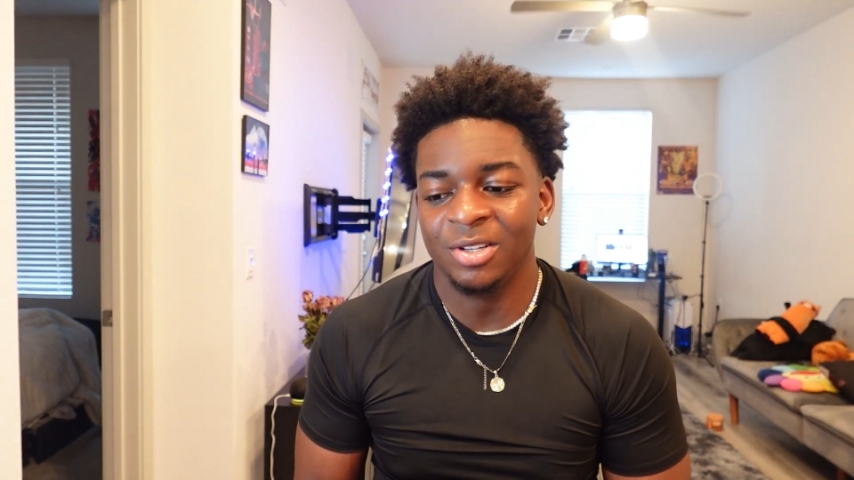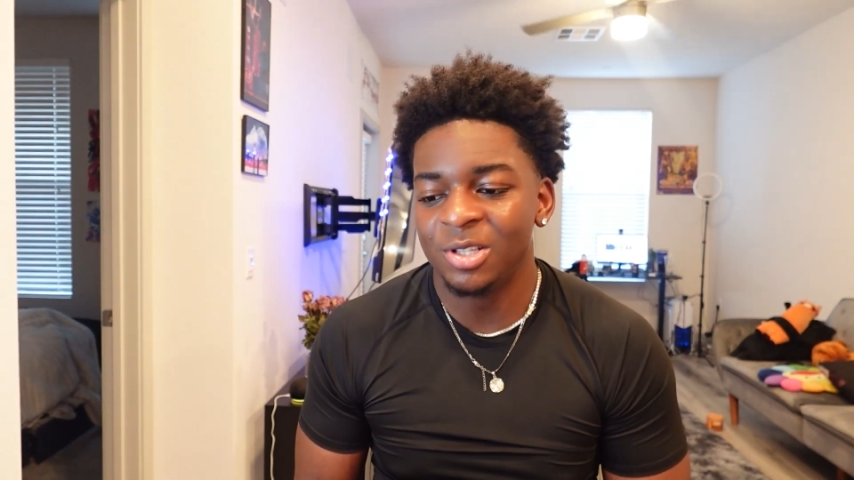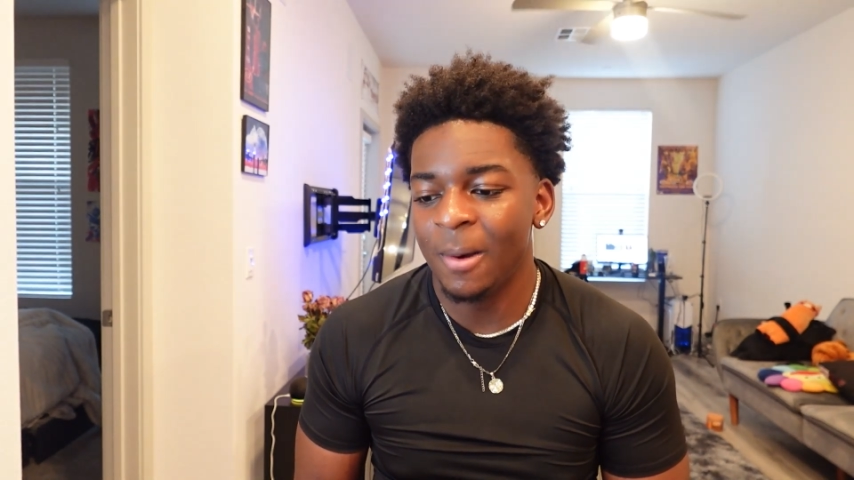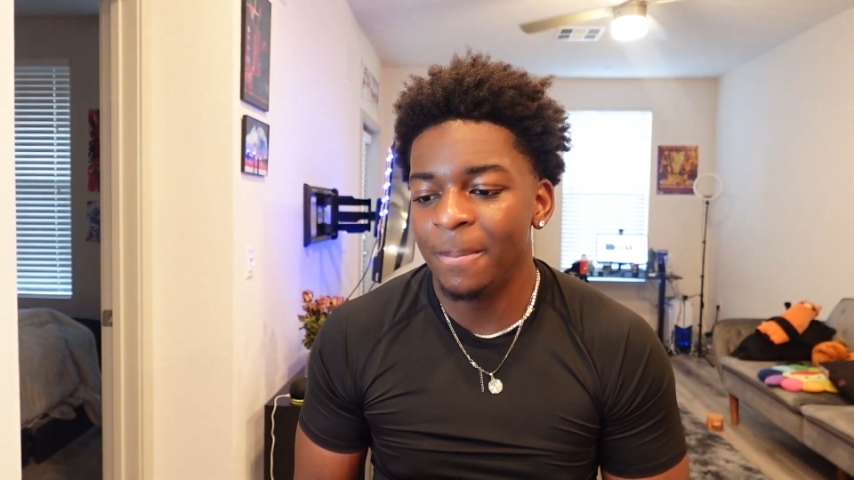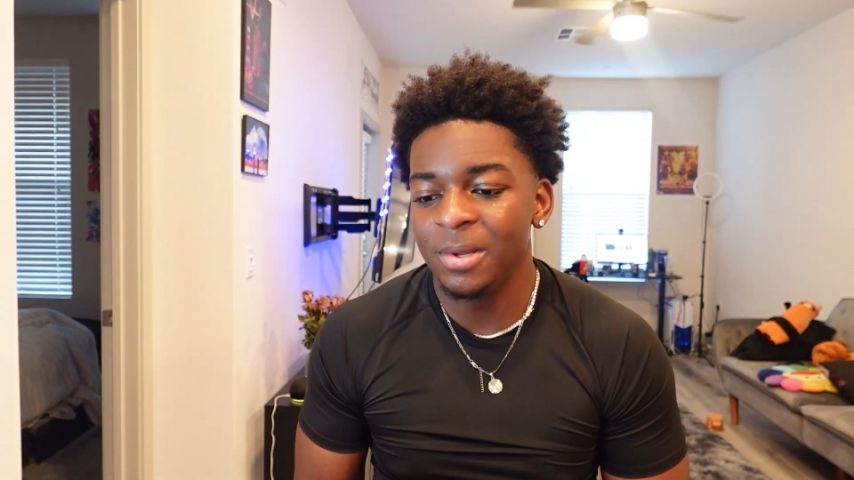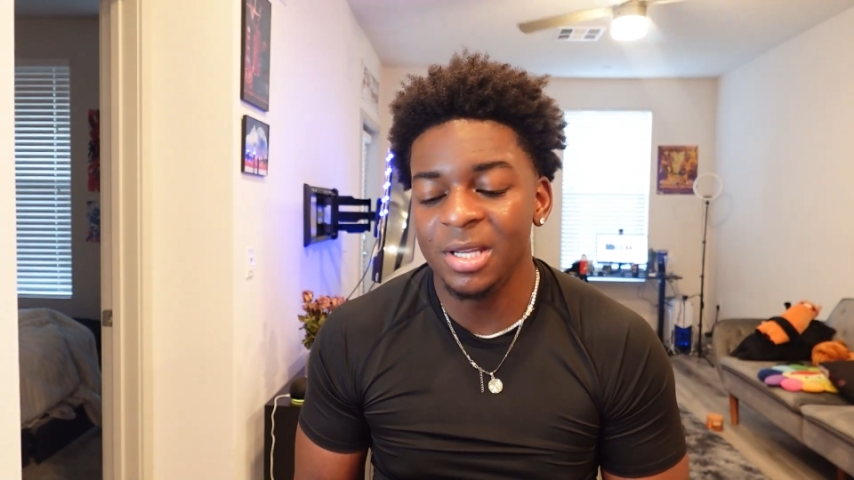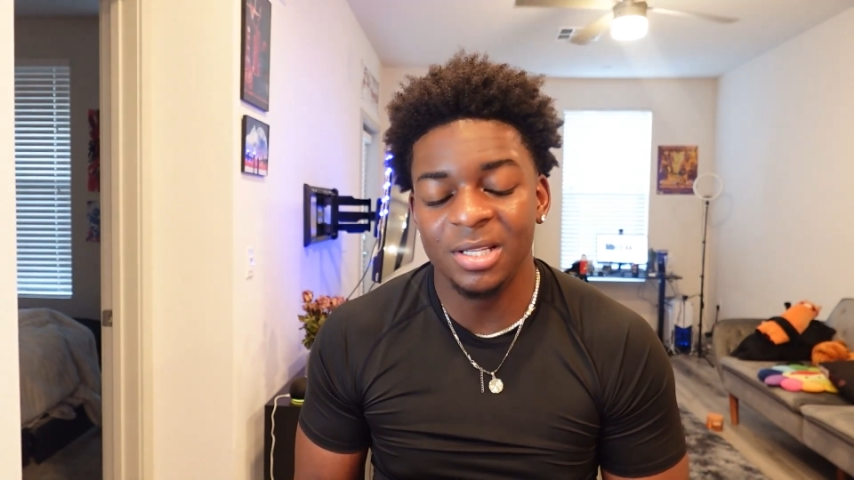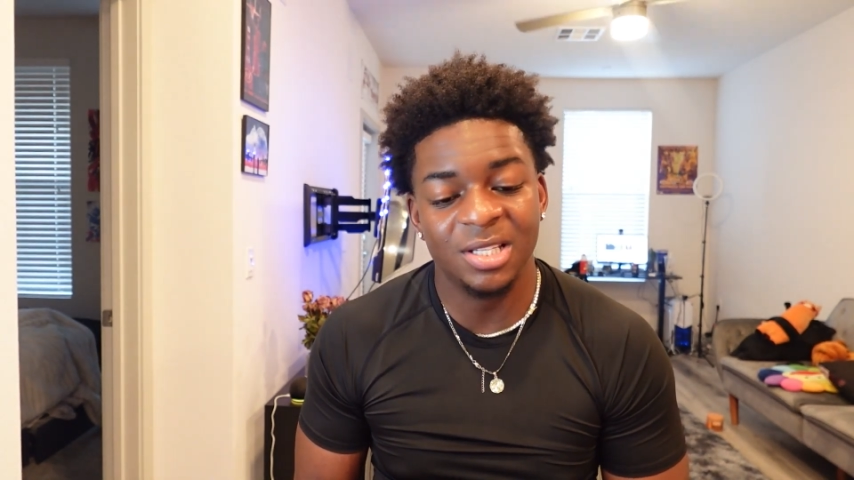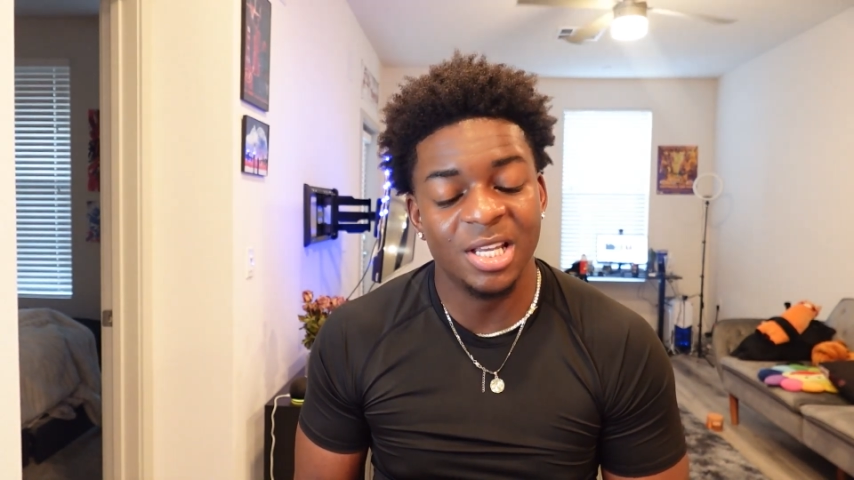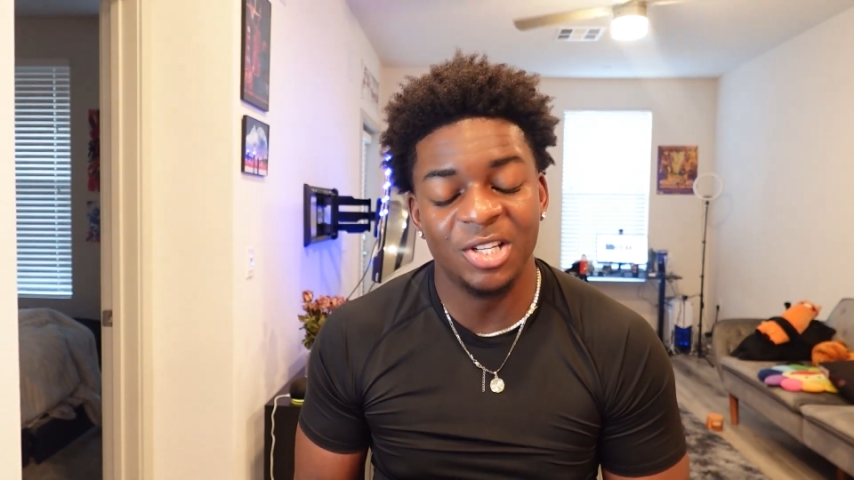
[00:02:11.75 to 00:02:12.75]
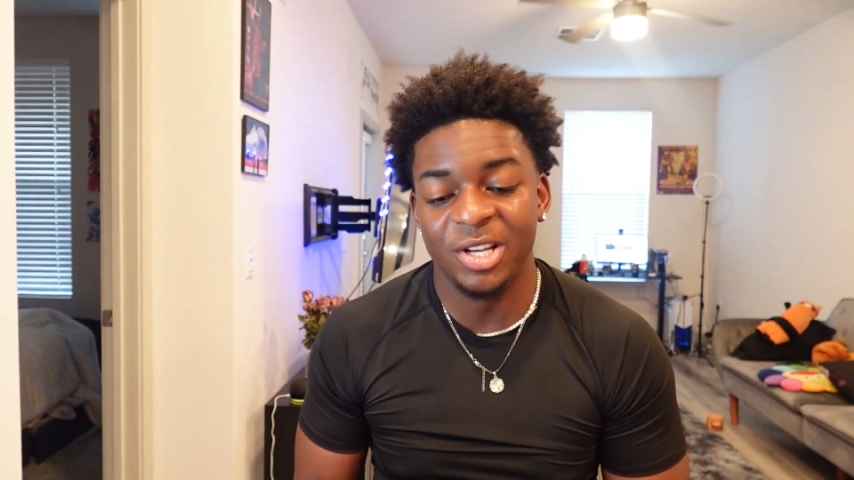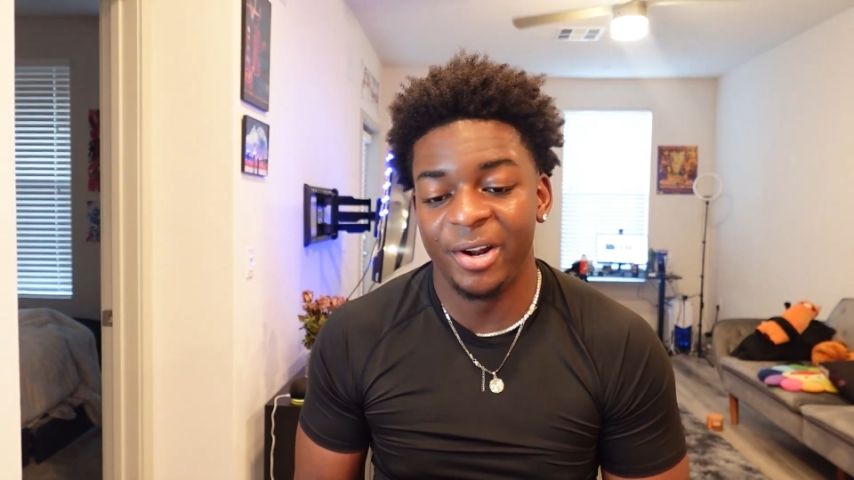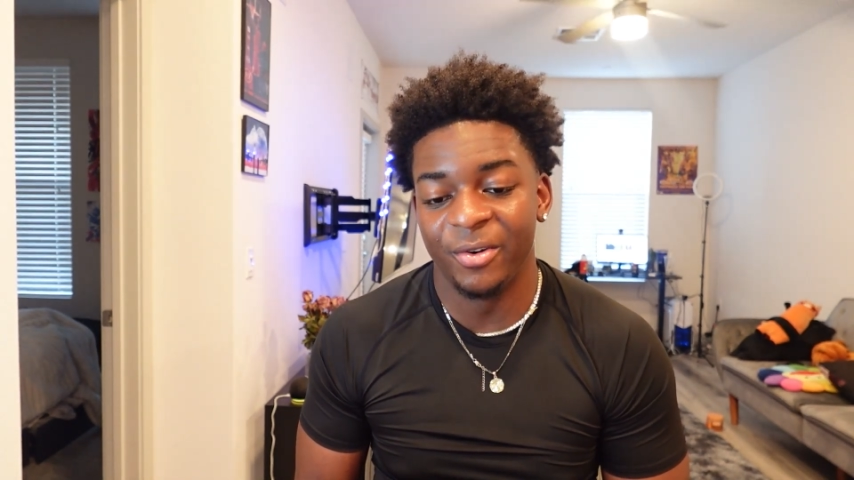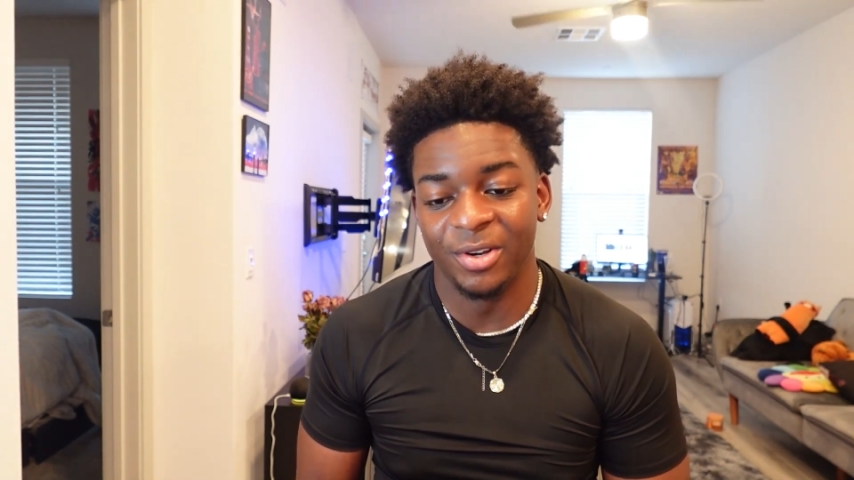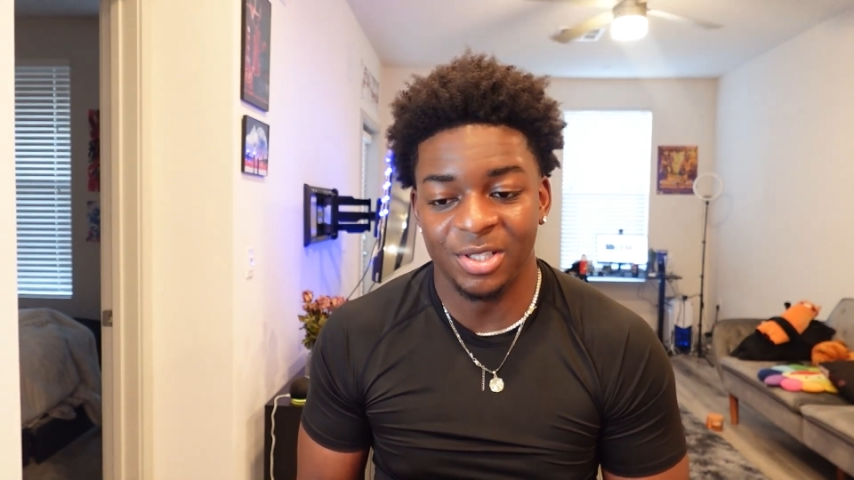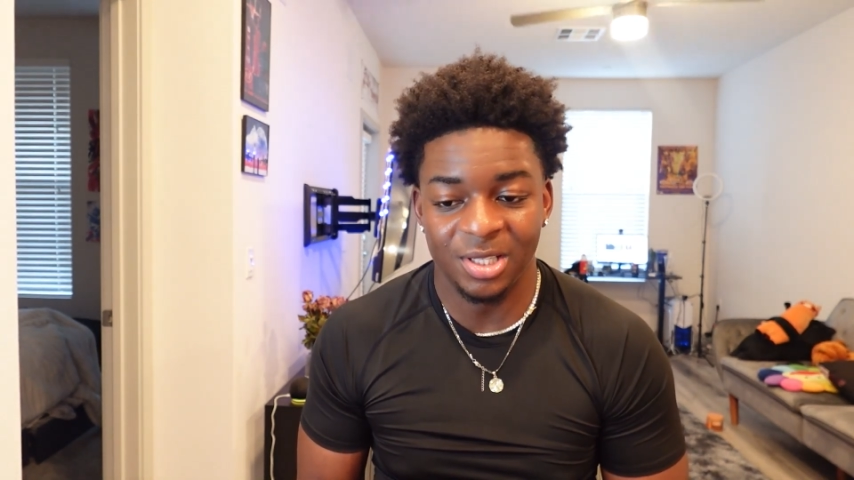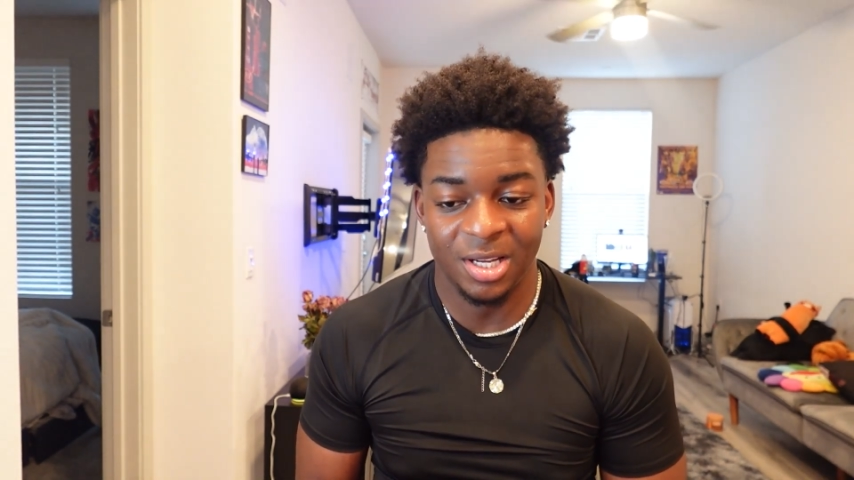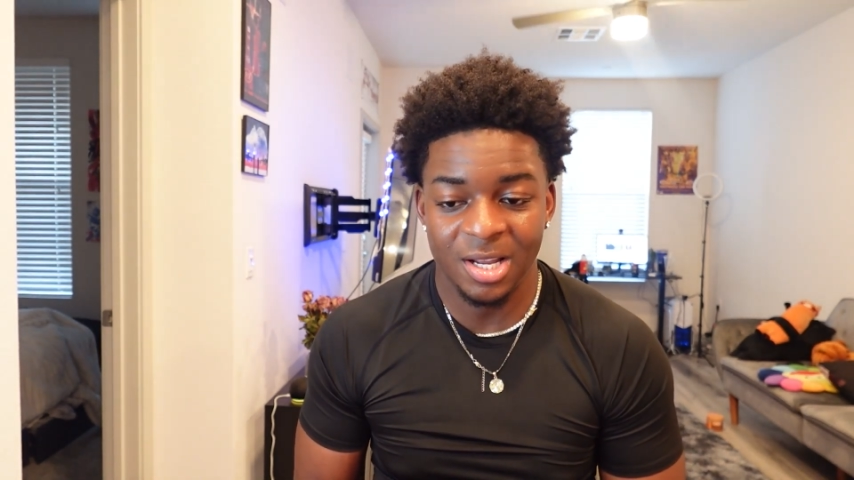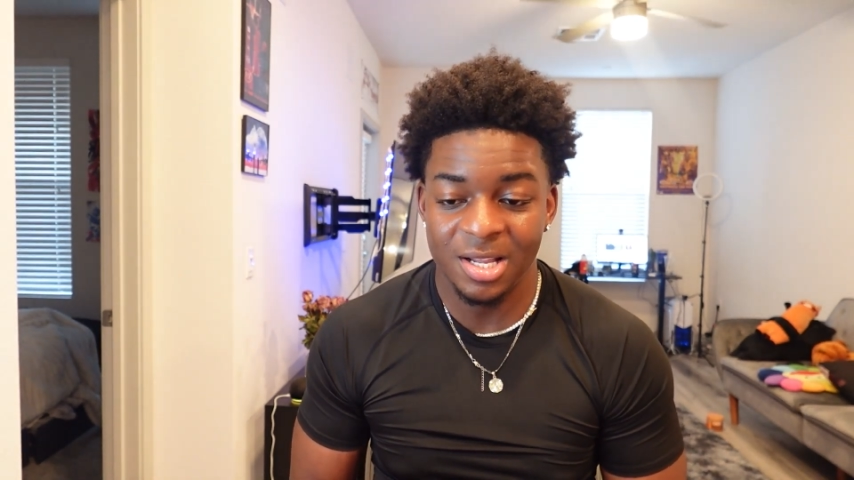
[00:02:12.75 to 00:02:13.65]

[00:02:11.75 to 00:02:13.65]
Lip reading: Just complete degeneracy.